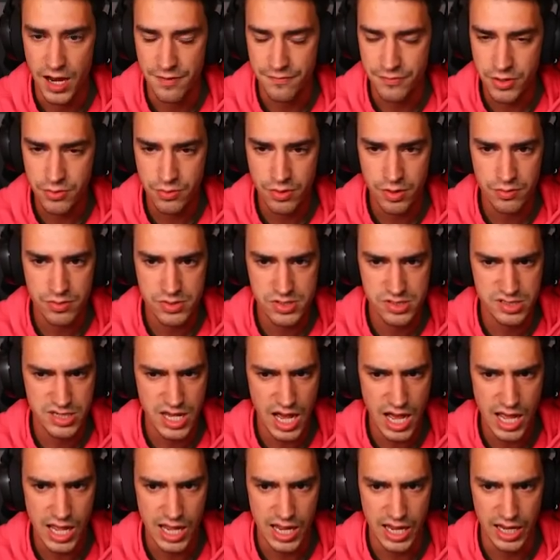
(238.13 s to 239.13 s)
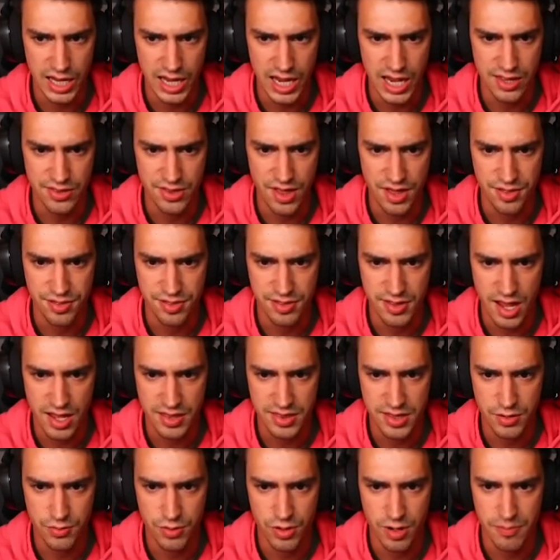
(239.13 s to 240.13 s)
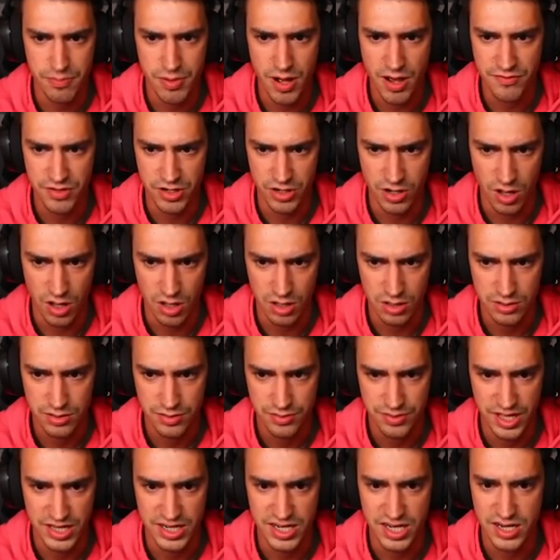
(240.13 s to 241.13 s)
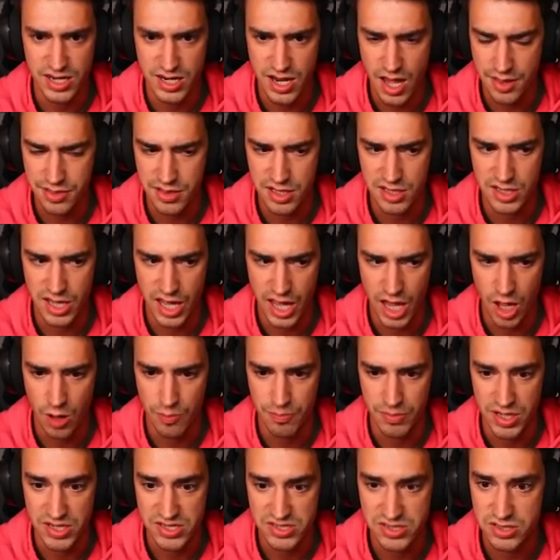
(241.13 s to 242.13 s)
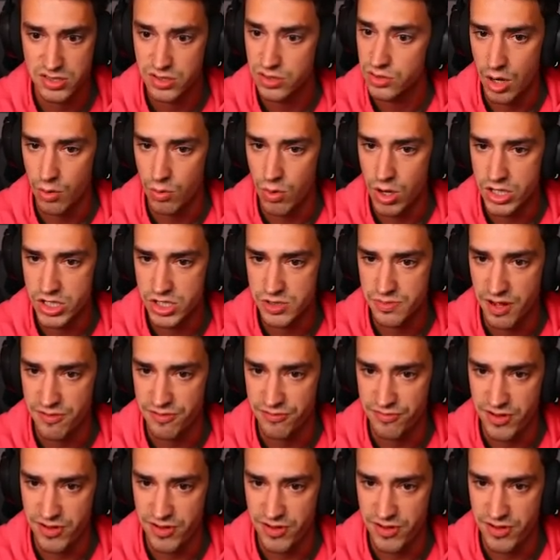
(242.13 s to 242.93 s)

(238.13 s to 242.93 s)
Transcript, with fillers: Everyone was dying, and they thought they were above it all. They did nothing to help us. I watched my